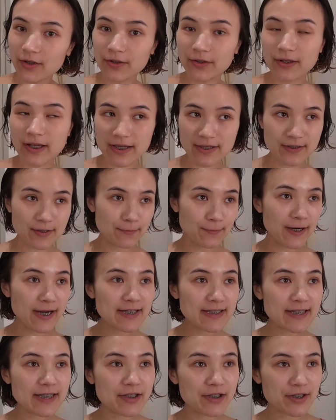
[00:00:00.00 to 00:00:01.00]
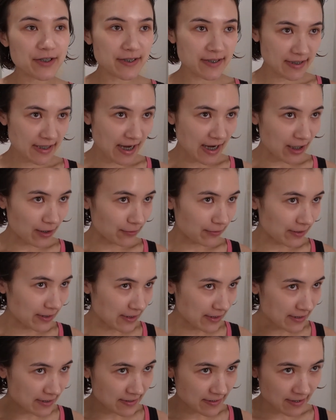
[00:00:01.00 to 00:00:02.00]
Okay, so what I did just now
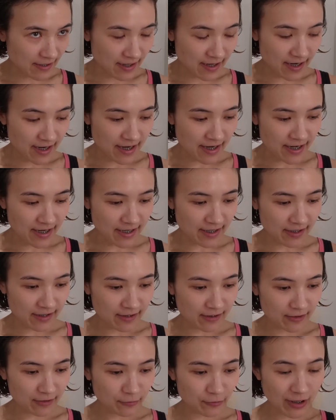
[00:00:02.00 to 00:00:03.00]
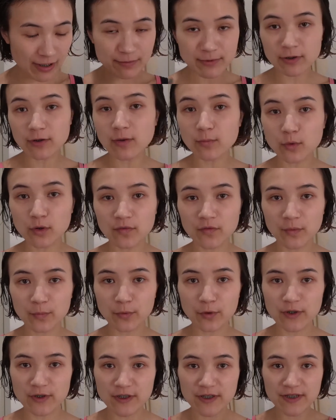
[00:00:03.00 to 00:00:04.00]
is I grabbed a lot more of the
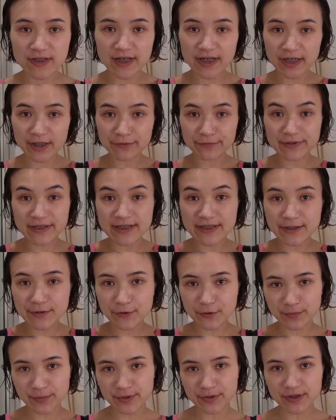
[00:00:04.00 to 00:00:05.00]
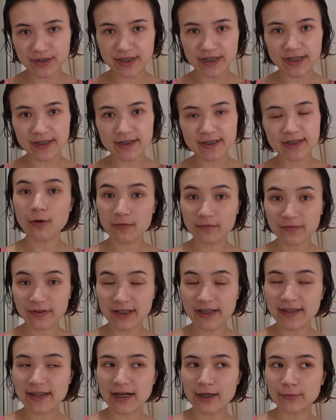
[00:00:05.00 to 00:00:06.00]
product and I redistributed it.
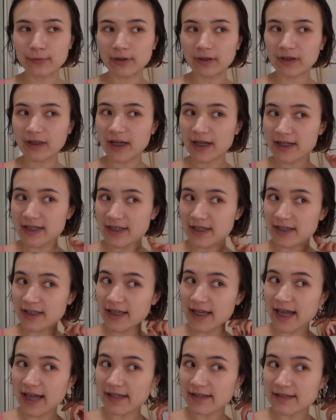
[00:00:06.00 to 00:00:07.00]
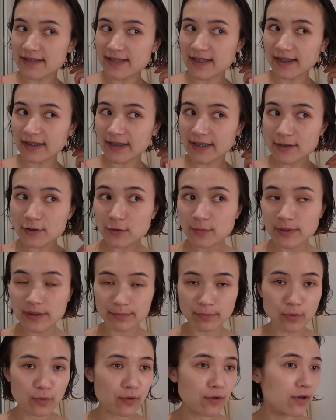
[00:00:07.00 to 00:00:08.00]
Hopefully that will lighten the ends a little
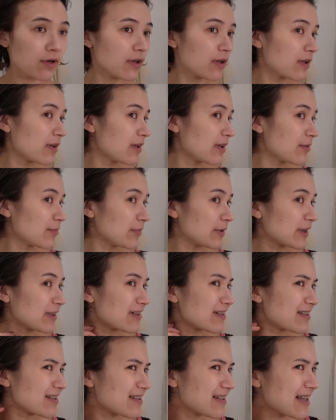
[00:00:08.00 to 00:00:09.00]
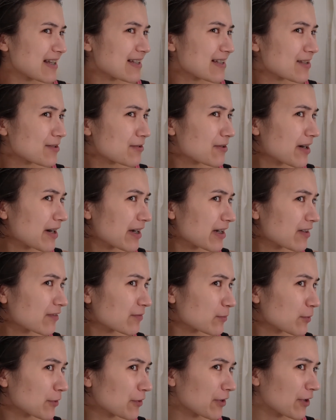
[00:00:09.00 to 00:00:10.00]
bit more, because they're still kind
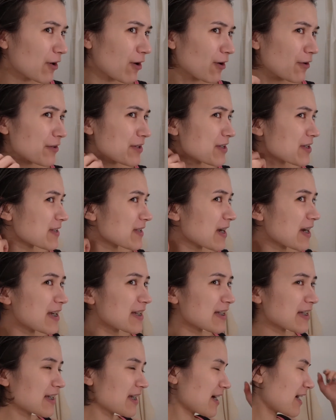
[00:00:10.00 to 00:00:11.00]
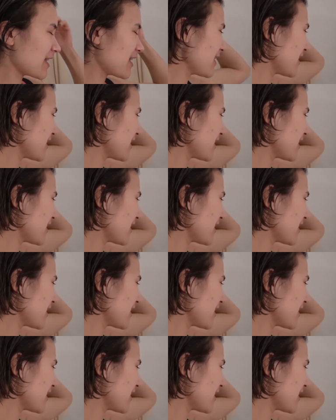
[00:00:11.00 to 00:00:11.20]
of more on the orange side. I